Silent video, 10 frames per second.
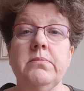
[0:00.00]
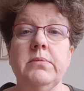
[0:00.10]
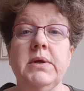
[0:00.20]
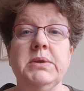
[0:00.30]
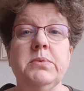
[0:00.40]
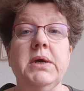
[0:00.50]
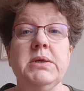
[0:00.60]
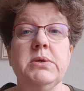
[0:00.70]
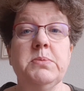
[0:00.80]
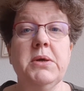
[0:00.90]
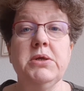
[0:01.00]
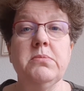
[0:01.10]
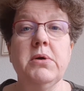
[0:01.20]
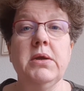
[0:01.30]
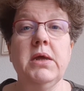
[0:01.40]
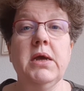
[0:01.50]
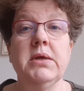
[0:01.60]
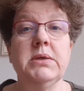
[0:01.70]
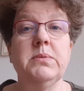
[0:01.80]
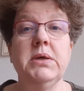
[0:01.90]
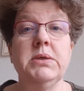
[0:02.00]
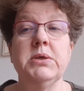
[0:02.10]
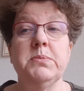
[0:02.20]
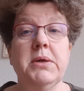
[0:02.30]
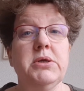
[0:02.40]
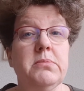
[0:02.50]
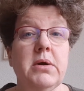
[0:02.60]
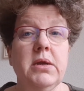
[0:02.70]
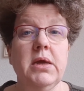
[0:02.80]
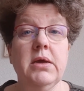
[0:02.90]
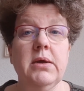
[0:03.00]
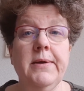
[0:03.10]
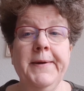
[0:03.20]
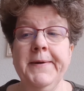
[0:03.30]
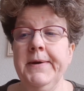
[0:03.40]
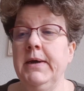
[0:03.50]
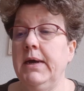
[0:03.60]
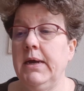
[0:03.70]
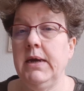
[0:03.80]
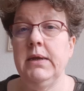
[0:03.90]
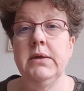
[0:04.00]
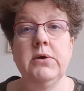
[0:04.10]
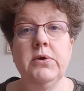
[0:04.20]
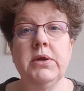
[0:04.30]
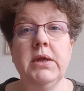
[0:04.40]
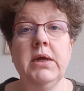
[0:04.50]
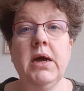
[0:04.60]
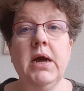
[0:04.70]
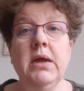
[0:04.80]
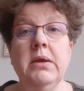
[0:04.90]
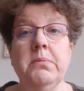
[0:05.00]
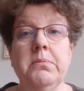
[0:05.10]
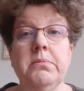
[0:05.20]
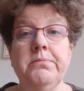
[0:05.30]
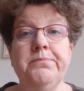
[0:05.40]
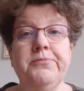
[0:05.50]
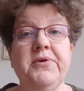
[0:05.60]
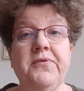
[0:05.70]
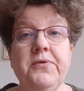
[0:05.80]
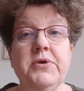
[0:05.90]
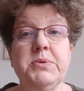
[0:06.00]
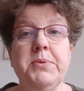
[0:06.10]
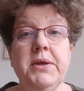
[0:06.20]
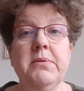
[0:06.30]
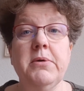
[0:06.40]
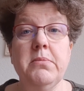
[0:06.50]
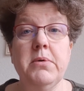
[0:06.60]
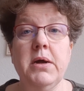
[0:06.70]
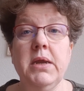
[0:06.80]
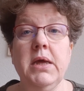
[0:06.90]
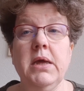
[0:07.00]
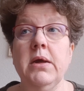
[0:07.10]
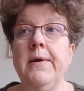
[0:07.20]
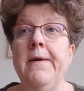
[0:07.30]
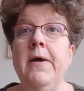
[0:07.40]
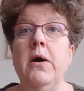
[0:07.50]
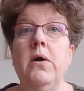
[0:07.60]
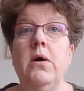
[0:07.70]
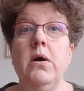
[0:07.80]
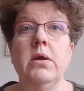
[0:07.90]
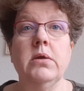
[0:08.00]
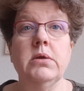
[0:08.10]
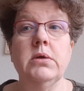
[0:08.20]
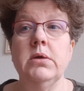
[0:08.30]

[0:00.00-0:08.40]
there's ways to spend your money and there's ways to spend your money. And currently I prefer spending my money on